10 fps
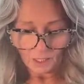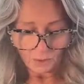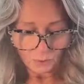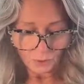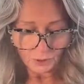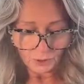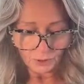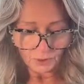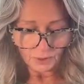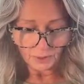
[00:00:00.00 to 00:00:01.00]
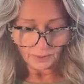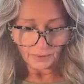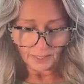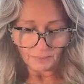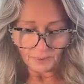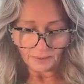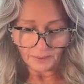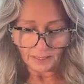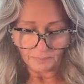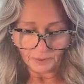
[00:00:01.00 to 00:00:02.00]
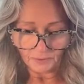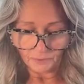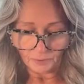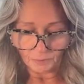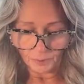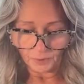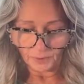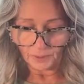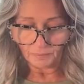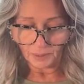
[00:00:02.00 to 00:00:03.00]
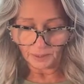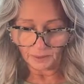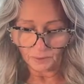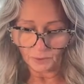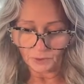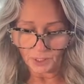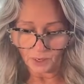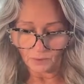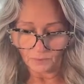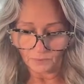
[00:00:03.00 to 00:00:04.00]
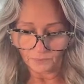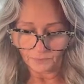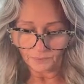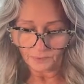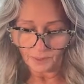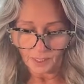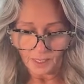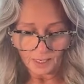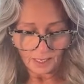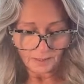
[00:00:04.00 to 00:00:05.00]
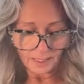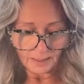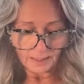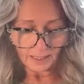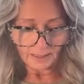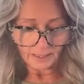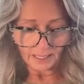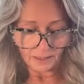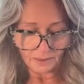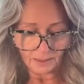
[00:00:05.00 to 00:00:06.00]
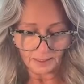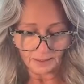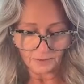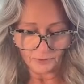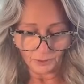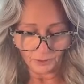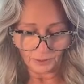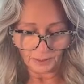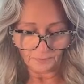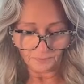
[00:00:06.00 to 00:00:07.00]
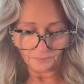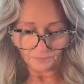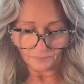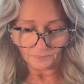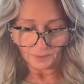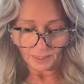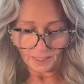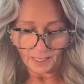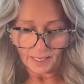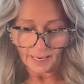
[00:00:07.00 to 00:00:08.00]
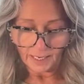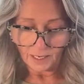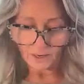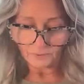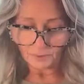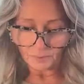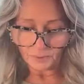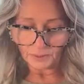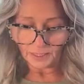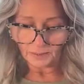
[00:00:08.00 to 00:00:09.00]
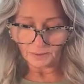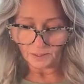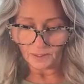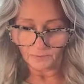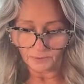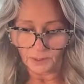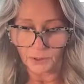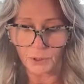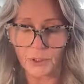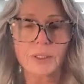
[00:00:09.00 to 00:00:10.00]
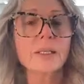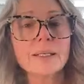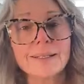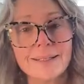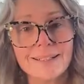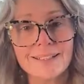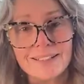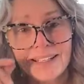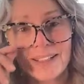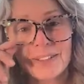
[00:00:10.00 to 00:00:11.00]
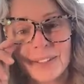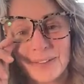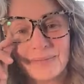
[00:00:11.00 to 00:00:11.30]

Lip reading: Nor should they be attempted for more than a minute or so, unless that entails a sense of hurry. A comfortable sense of leisure is essential.